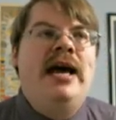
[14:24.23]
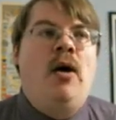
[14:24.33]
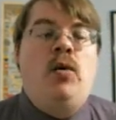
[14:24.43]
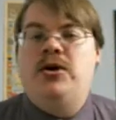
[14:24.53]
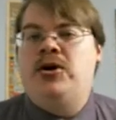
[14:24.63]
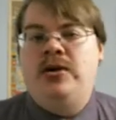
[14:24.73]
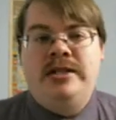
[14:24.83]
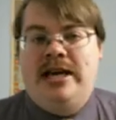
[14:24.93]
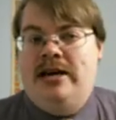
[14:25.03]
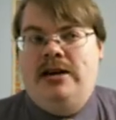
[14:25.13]
Or you couldn't
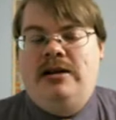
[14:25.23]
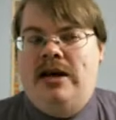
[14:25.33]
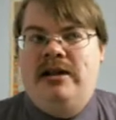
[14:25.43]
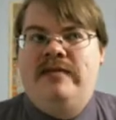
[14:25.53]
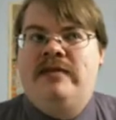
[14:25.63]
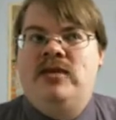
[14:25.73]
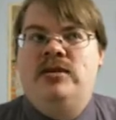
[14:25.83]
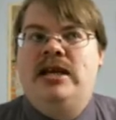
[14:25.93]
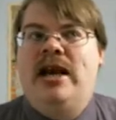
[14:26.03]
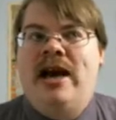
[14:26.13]
take, and, and even if you
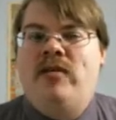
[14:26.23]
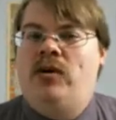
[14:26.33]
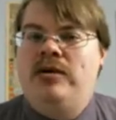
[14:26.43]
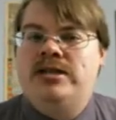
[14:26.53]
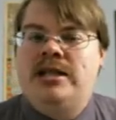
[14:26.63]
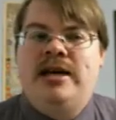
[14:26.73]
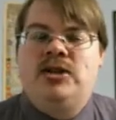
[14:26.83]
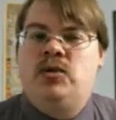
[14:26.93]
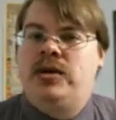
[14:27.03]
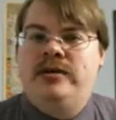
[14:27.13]
did have all those things, you
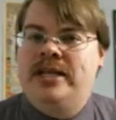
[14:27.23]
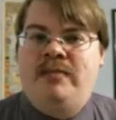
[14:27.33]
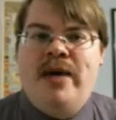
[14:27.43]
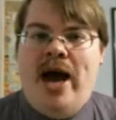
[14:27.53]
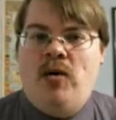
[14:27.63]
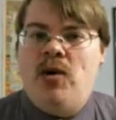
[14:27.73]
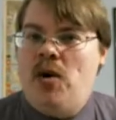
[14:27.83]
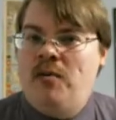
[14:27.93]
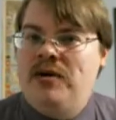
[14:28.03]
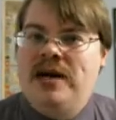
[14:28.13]
couldn't take power
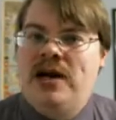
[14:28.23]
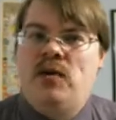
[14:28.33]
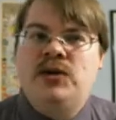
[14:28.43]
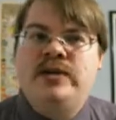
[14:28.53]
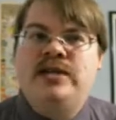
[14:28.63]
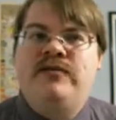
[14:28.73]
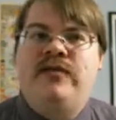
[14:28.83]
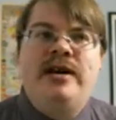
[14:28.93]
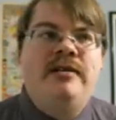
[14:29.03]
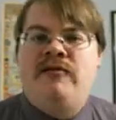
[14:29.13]
armor there, which wasn't
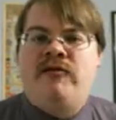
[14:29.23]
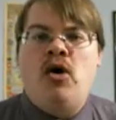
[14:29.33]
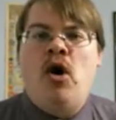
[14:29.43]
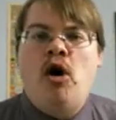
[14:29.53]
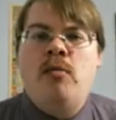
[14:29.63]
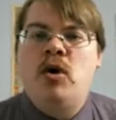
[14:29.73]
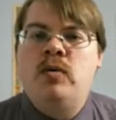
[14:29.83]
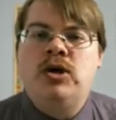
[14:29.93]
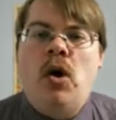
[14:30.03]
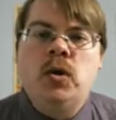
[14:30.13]
fun. This Far Harbor
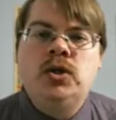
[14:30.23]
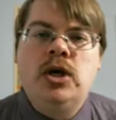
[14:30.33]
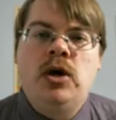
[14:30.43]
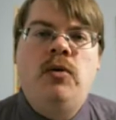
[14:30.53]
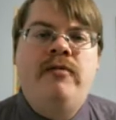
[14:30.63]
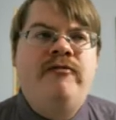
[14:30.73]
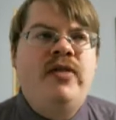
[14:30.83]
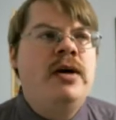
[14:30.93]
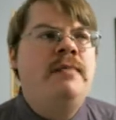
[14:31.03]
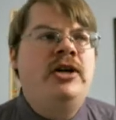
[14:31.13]
was also
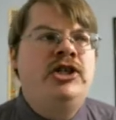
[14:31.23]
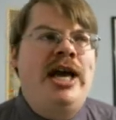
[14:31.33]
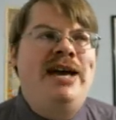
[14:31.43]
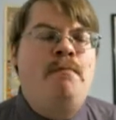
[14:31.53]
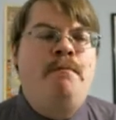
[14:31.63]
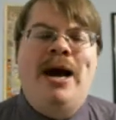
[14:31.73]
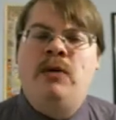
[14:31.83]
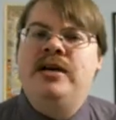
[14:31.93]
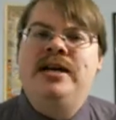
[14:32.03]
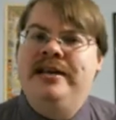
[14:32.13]
very much a
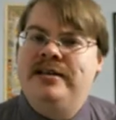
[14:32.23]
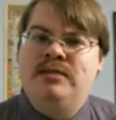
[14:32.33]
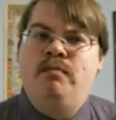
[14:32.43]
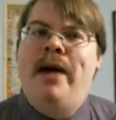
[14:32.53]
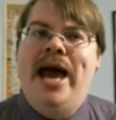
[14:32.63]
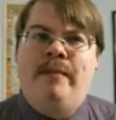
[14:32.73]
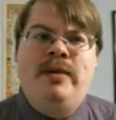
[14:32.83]
mountainous map.